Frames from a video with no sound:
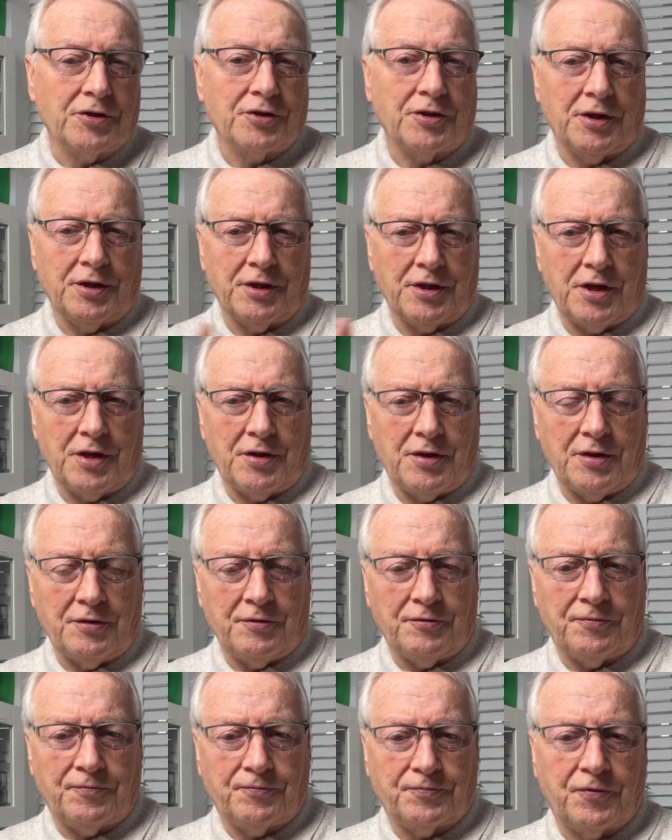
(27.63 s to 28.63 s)
and the
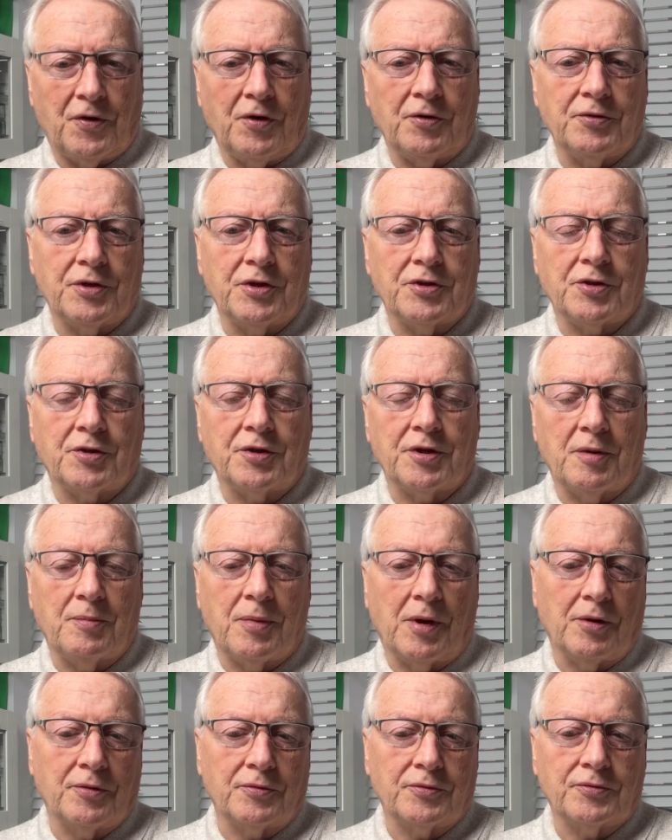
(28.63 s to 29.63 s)
phone is only
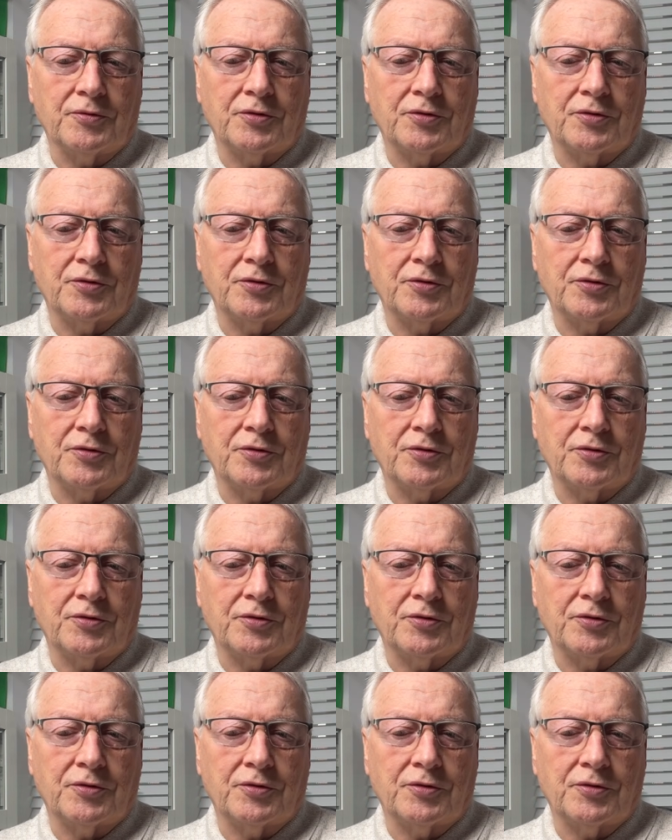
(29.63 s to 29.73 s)
about